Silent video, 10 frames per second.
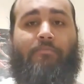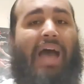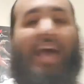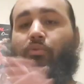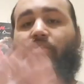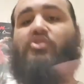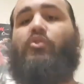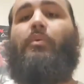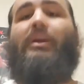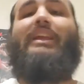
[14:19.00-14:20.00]
I don't
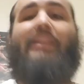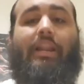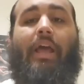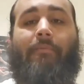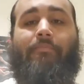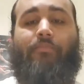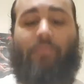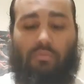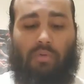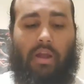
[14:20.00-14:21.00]
disagree with any of that,
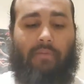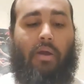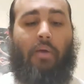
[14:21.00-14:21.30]
right?